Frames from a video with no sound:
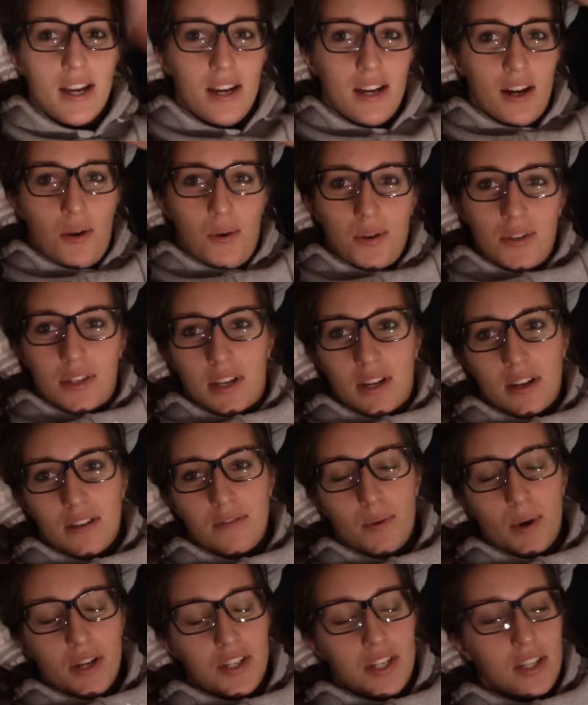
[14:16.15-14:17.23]
always love
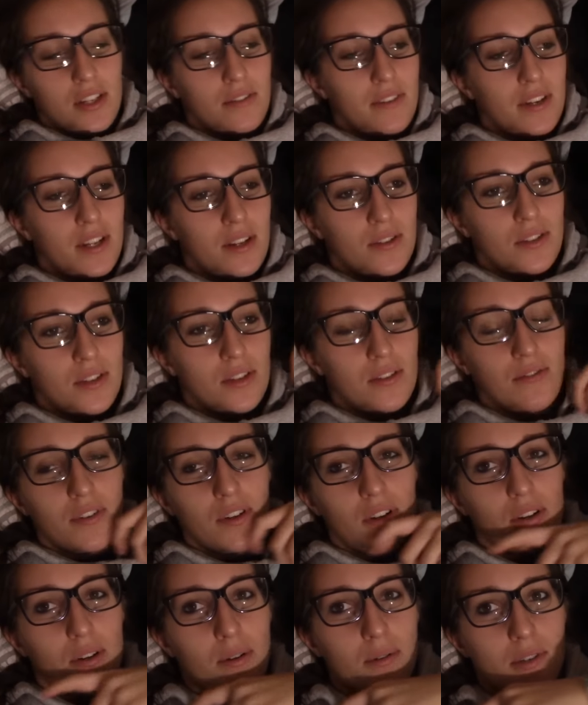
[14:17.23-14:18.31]
watching their videos. So if you
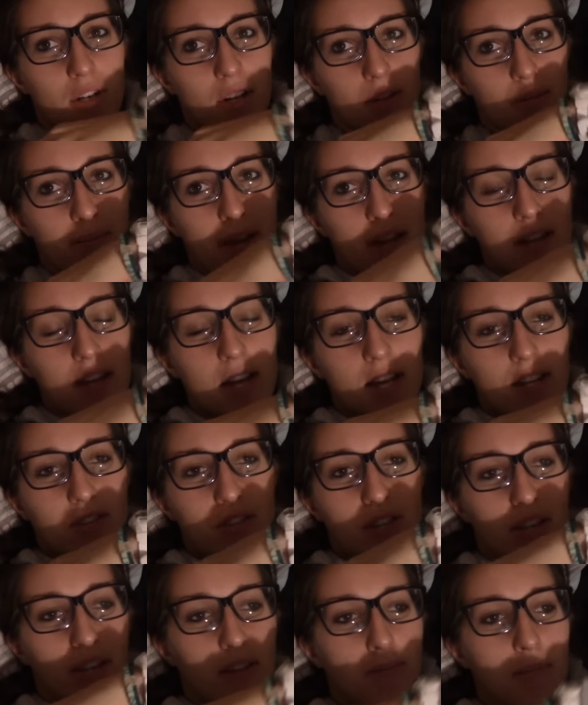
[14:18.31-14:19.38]
don't know what I'm talking about,
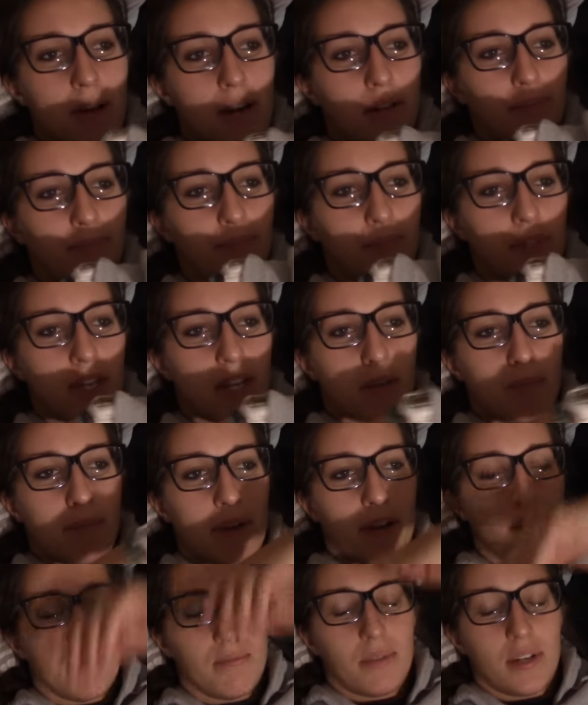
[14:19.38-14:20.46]
check them out. Nick
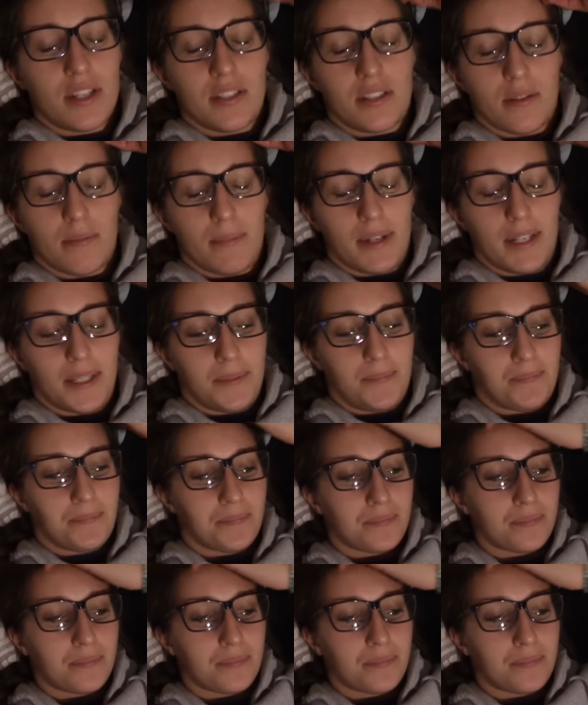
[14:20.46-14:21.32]
Bear and Preston Bear.